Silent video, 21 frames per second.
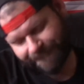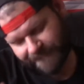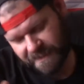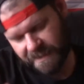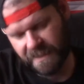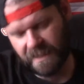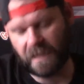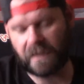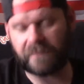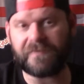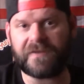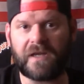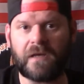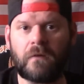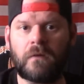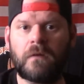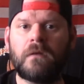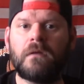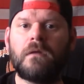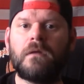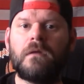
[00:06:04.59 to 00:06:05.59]
Yeah, I'll
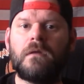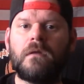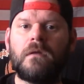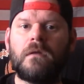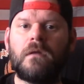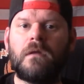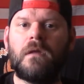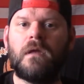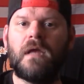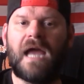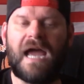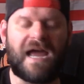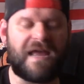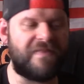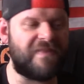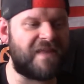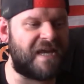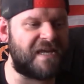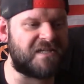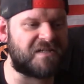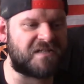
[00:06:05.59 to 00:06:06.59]
deal.
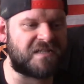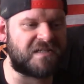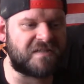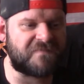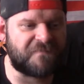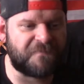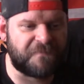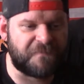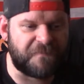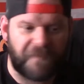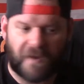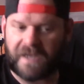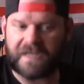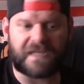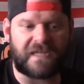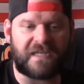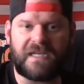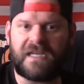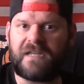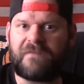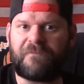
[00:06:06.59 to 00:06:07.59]
And they just
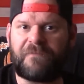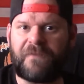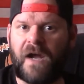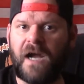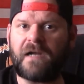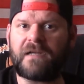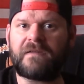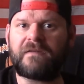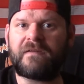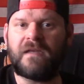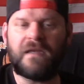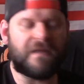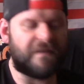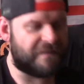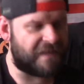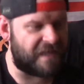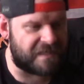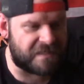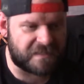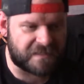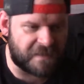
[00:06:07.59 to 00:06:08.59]
fucking get fucked.
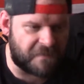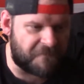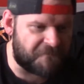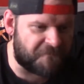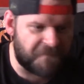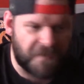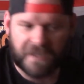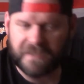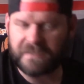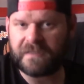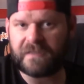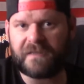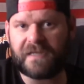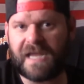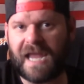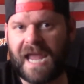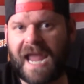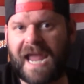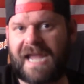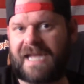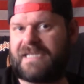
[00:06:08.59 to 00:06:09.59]
They just get fucked in the
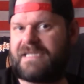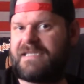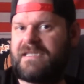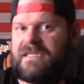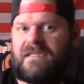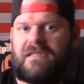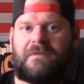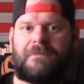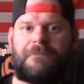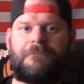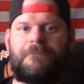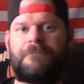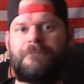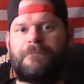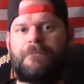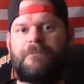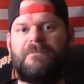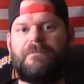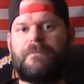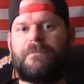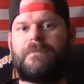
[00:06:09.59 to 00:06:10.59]
ass.
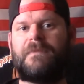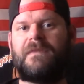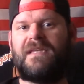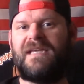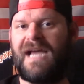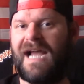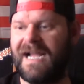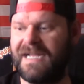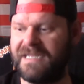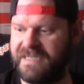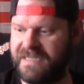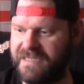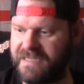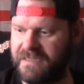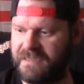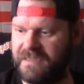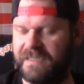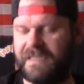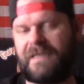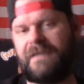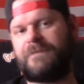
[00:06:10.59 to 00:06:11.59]

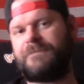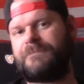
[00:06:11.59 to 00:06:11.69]
Constantly.